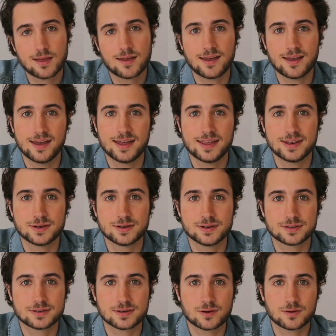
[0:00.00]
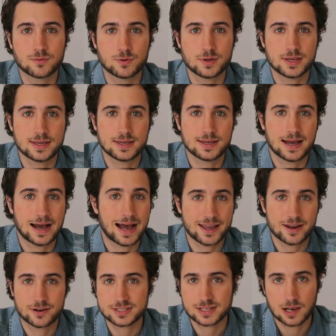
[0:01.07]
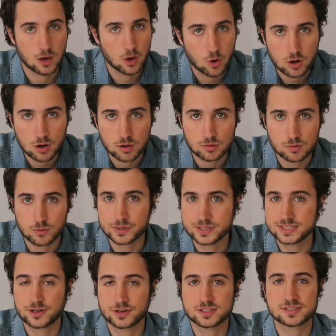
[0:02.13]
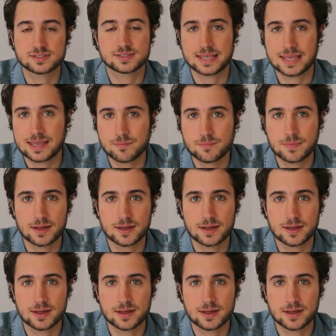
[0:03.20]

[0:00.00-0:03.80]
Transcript: And we hired a local research team,